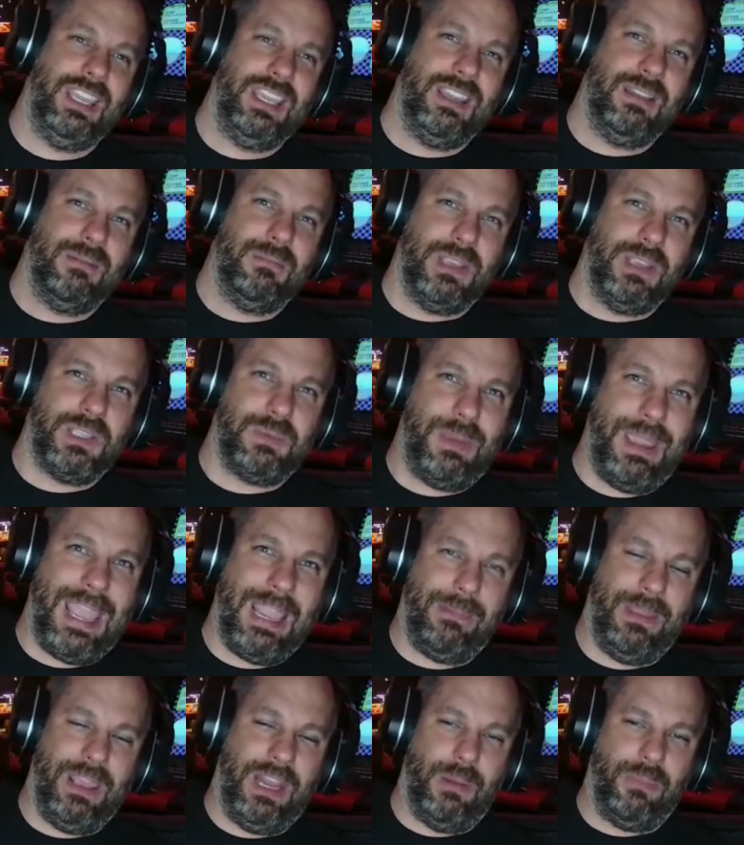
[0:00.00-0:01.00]
Ms.
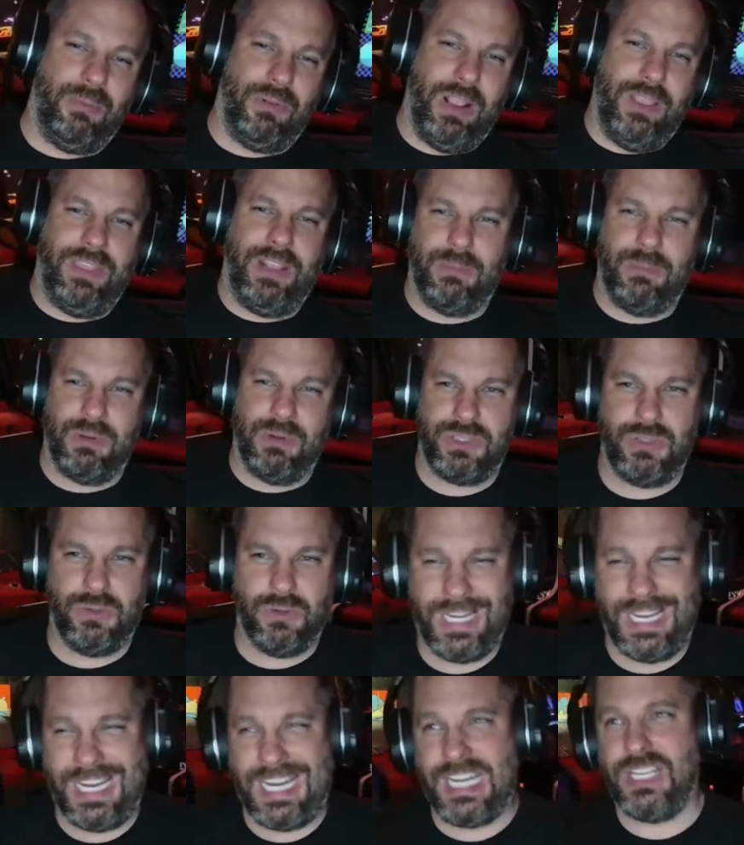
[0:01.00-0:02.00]
Pac-Man upright that I'm
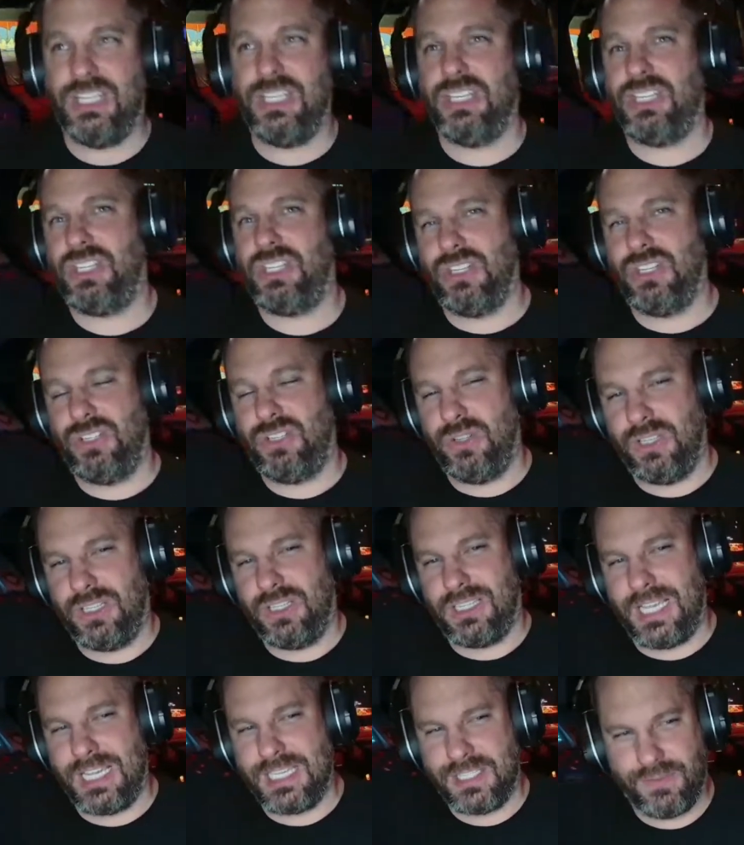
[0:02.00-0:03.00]
restoring, in addition to the
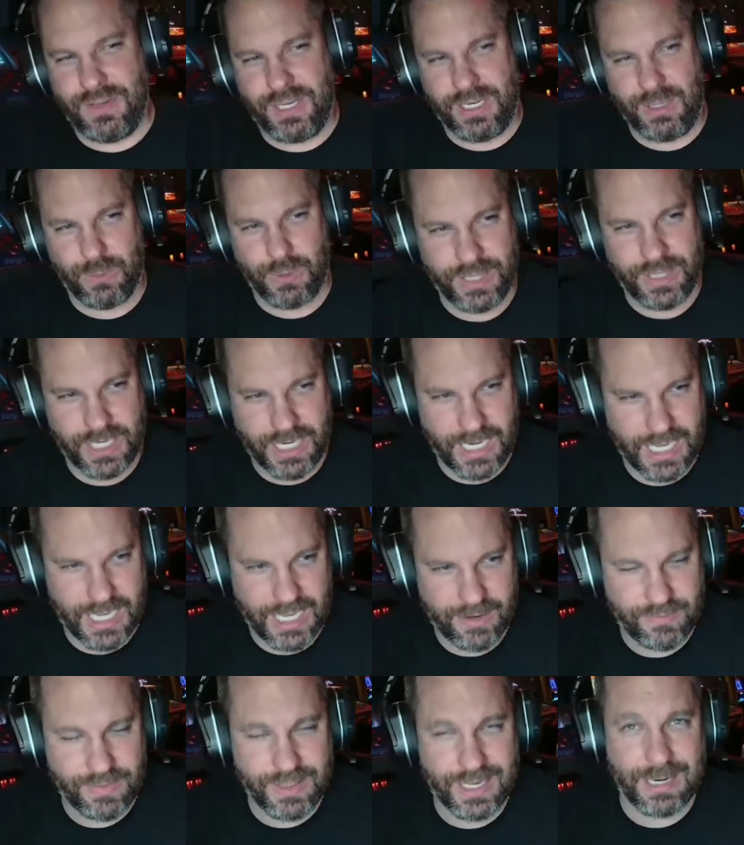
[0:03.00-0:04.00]
Class of 81 that I
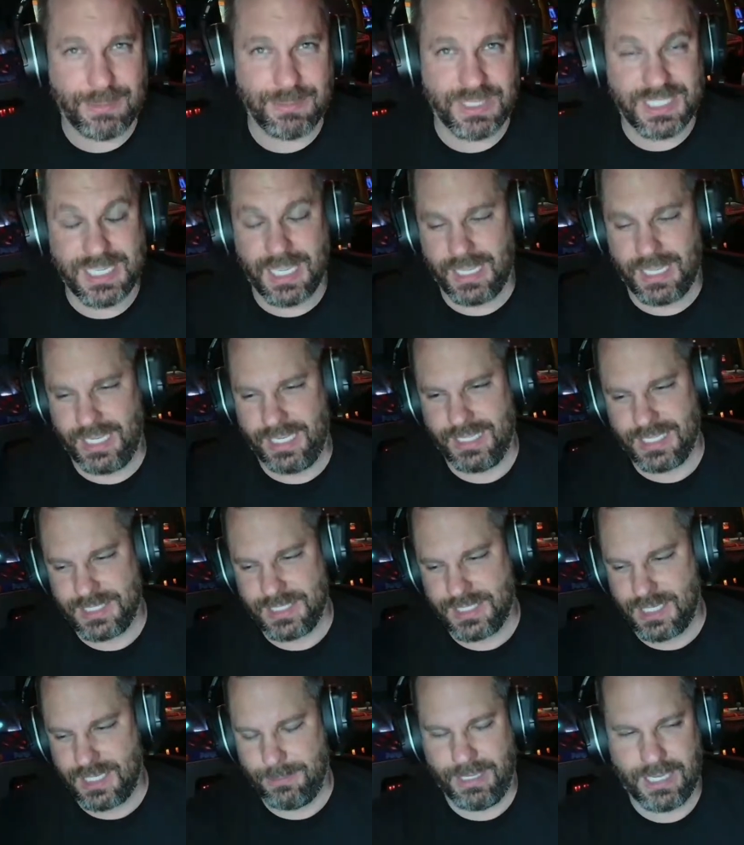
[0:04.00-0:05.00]
have, that I'm selling, that's
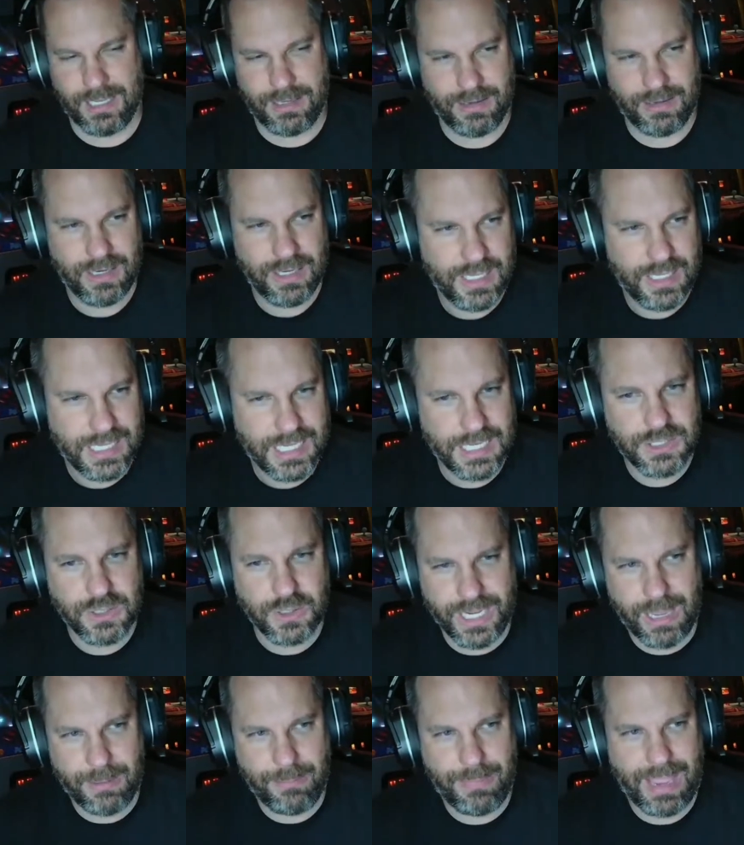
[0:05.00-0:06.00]
going to be that's
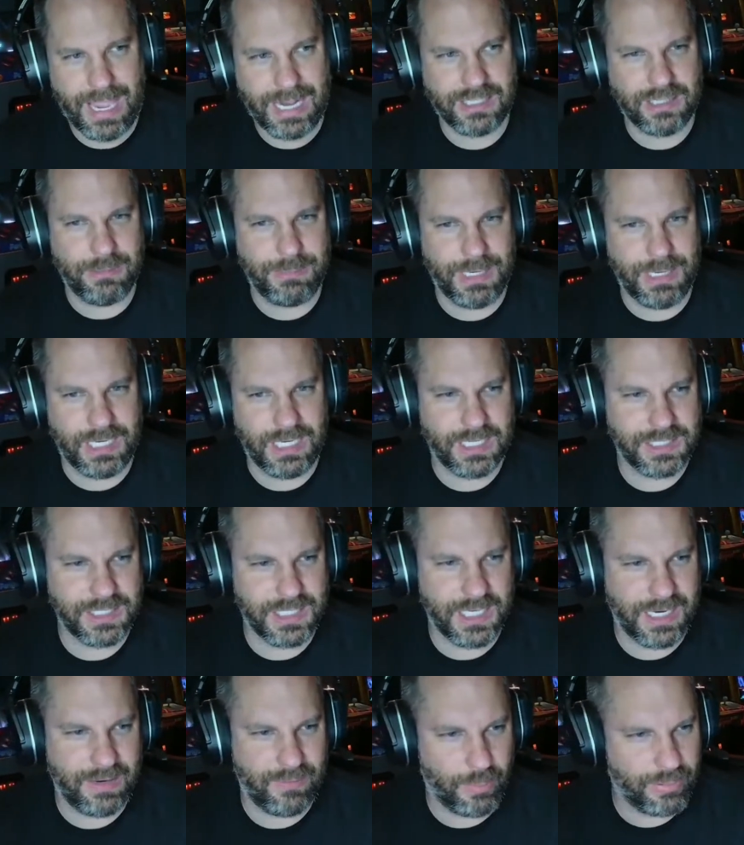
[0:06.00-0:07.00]
already got back to the media. It's
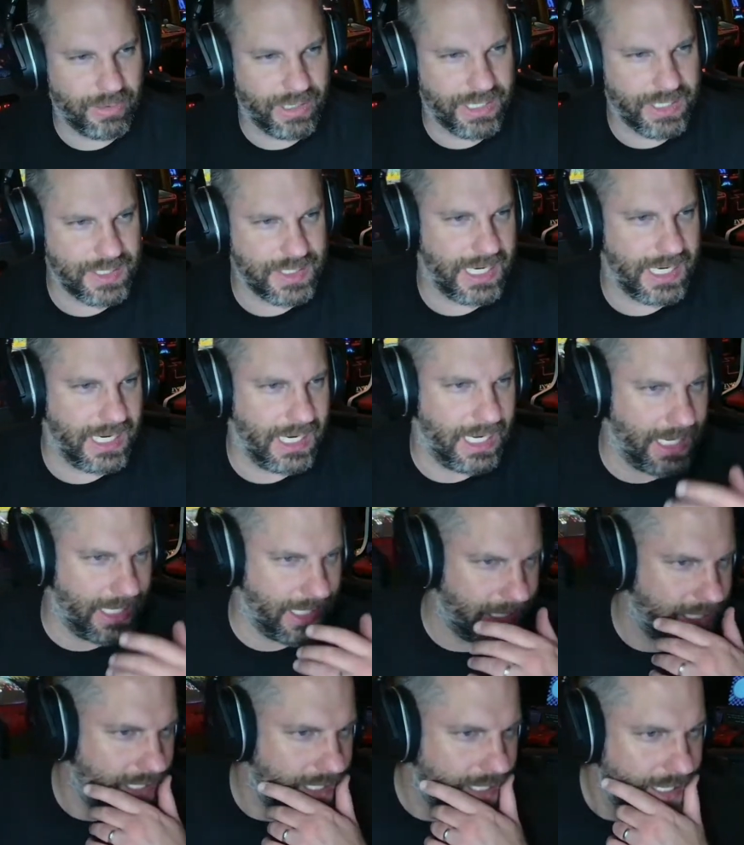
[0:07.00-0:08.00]
going to have a price tag on
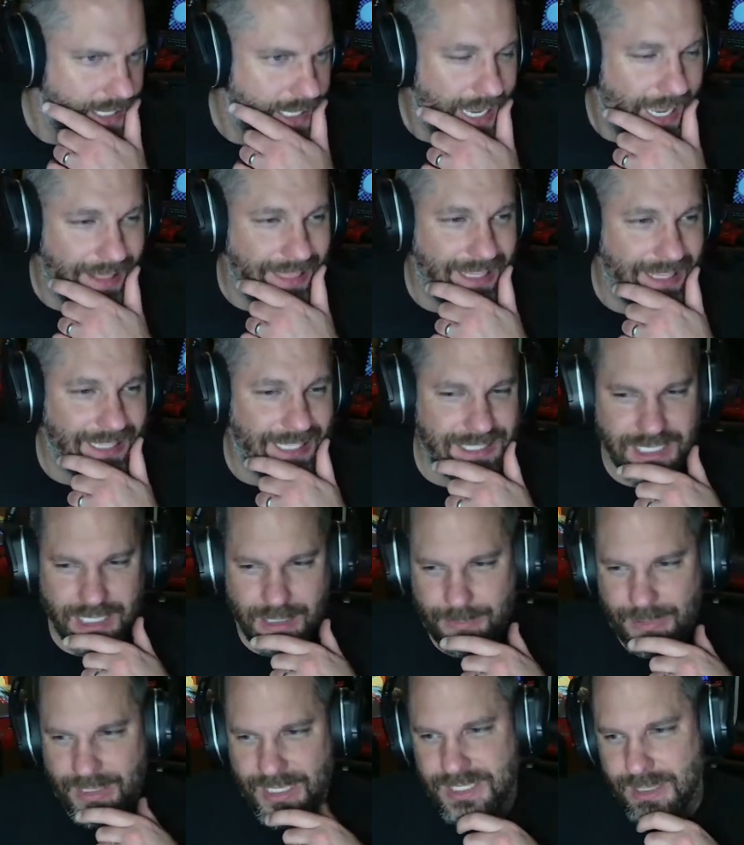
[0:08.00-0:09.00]
it. I think that's
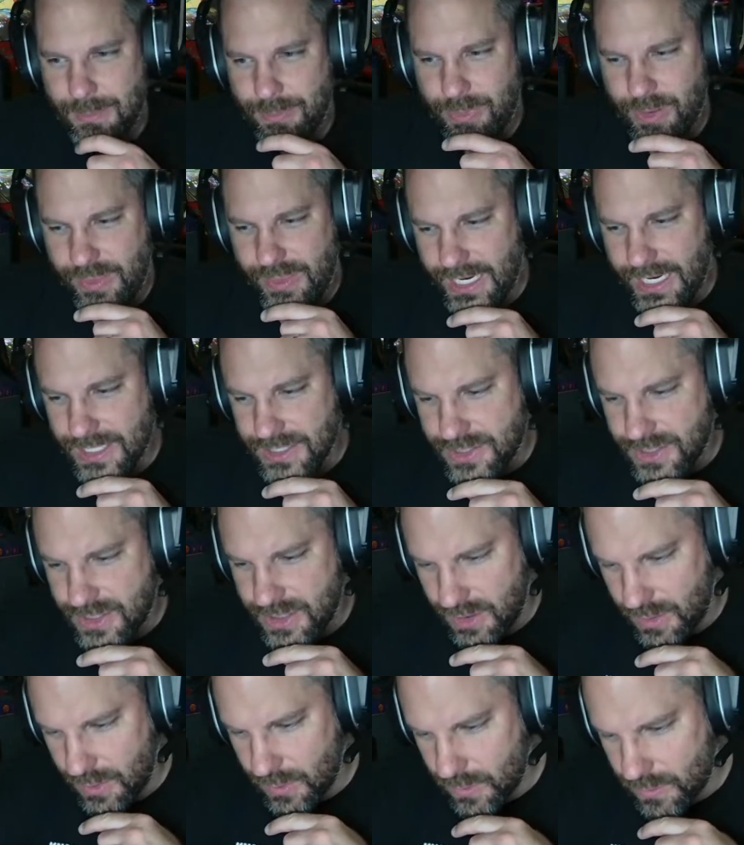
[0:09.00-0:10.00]
going to be something that I
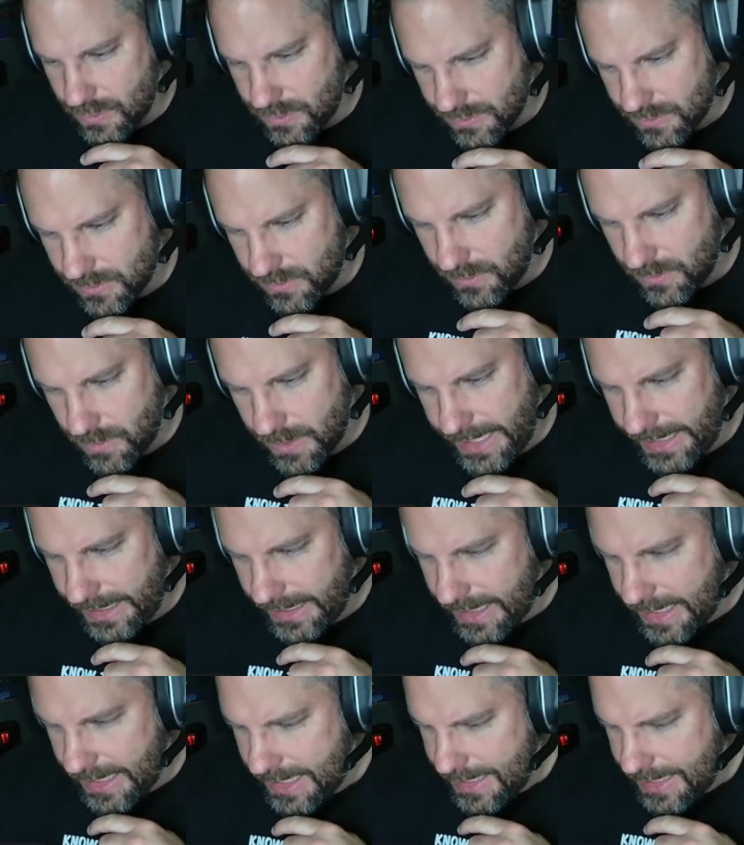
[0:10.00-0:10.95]
do, right?